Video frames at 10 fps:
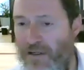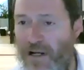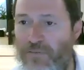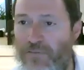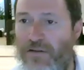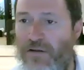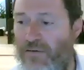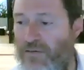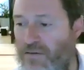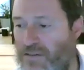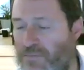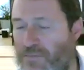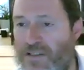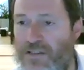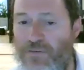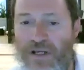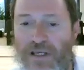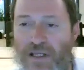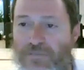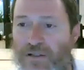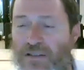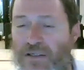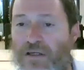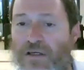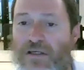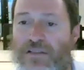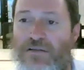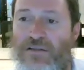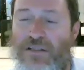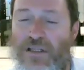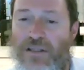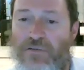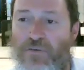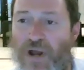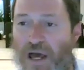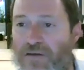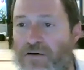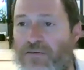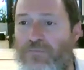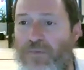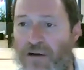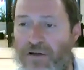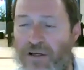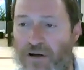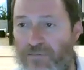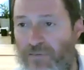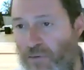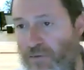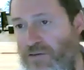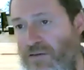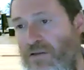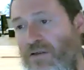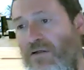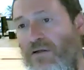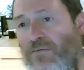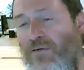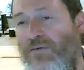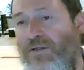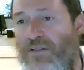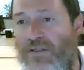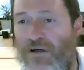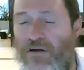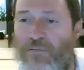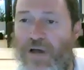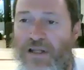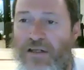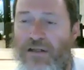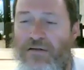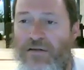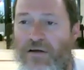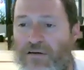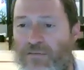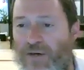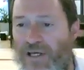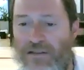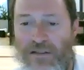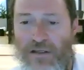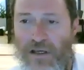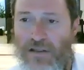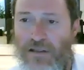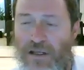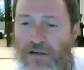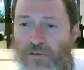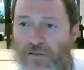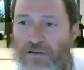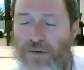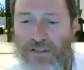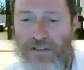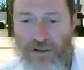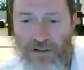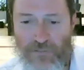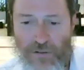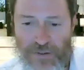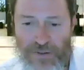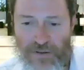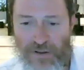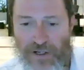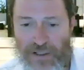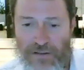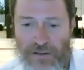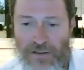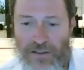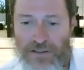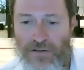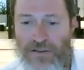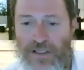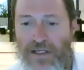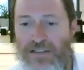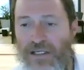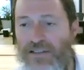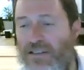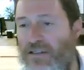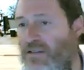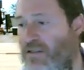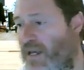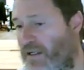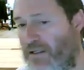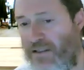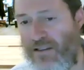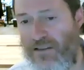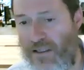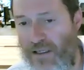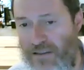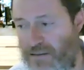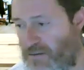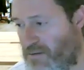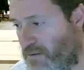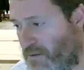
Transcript: not, their semen isn't ready yet, but so they'd rather marry off older women to younger men, and younger men and older men to younger women. All right. So then it says that in Echad, again, there's